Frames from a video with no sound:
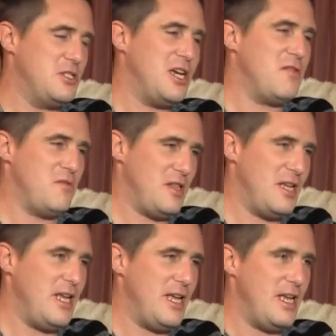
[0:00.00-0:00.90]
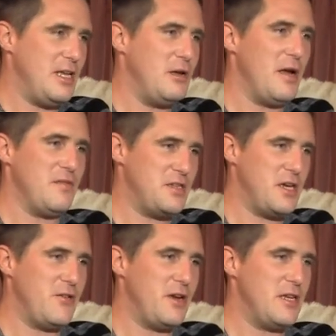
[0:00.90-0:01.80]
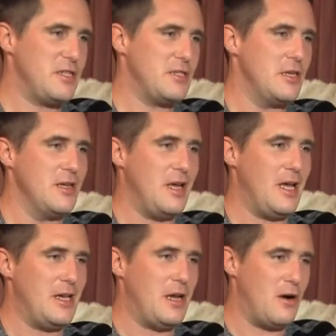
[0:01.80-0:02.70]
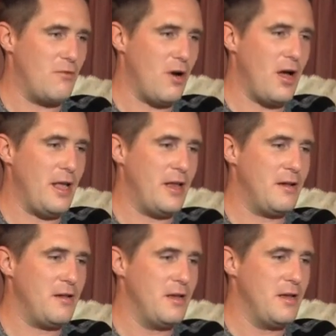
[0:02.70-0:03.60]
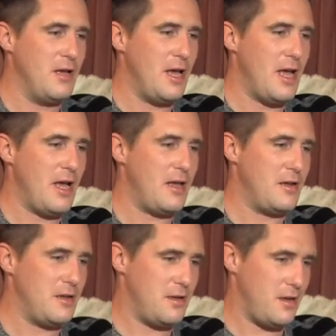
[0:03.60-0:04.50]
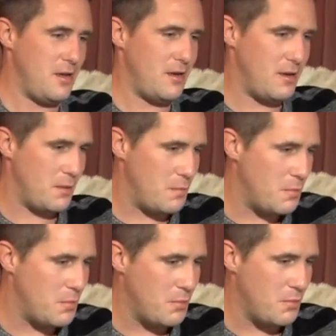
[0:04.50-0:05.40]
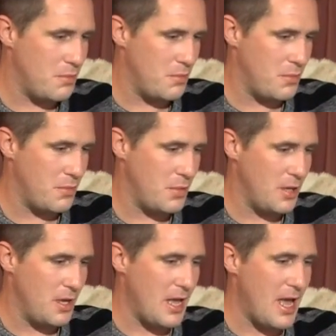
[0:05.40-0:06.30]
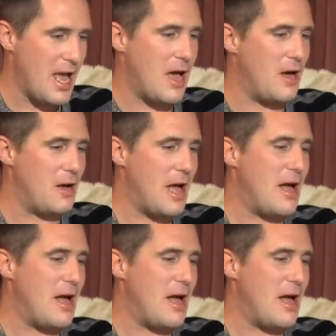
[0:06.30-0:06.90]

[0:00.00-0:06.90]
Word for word: Generally, here you have Sirius and Orion, and um, so the the coats uh, of